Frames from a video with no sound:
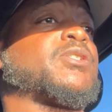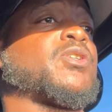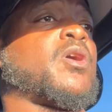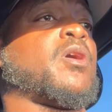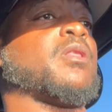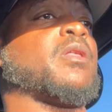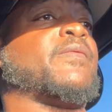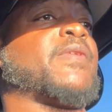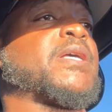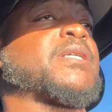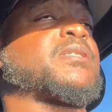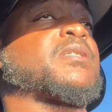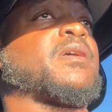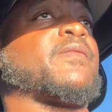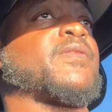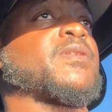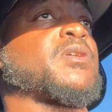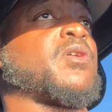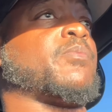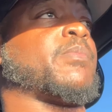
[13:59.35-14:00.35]
all of that
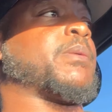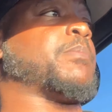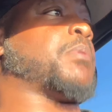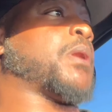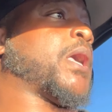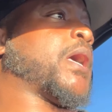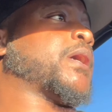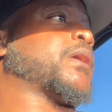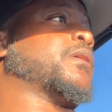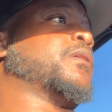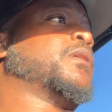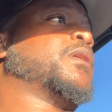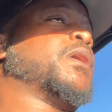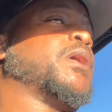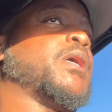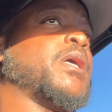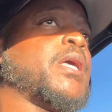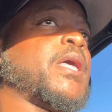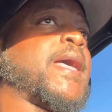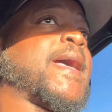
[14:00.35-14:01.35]
stuff is going to be black.
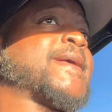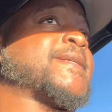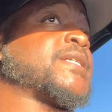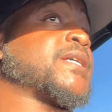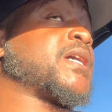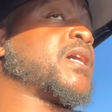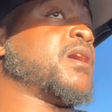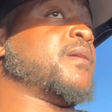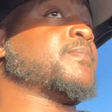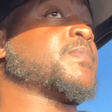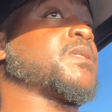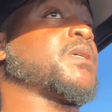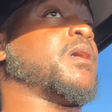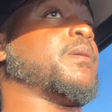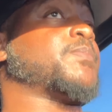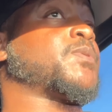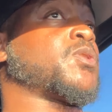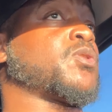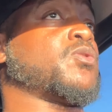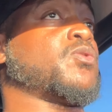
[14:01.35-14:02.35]
As it comes
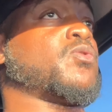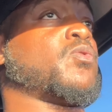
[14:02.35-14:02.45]
up to